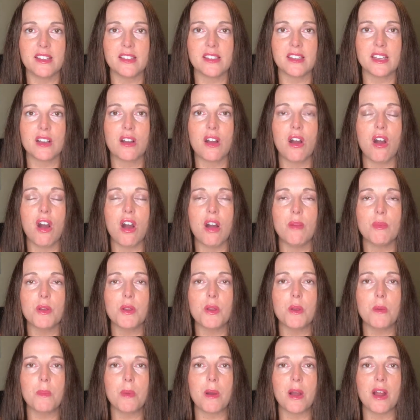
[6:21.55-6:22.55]
the calmer
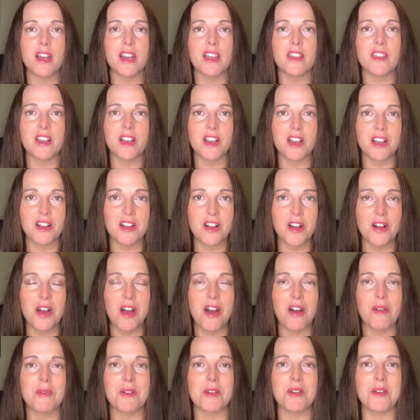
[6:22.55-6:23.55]
your body, the
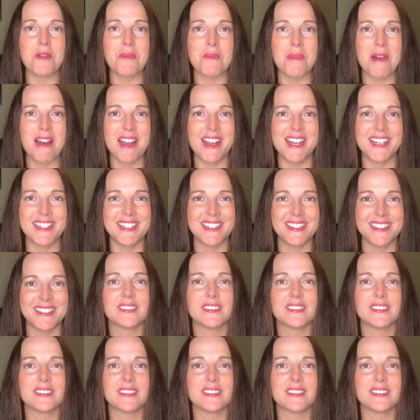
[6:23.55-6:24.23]
calmer your mind.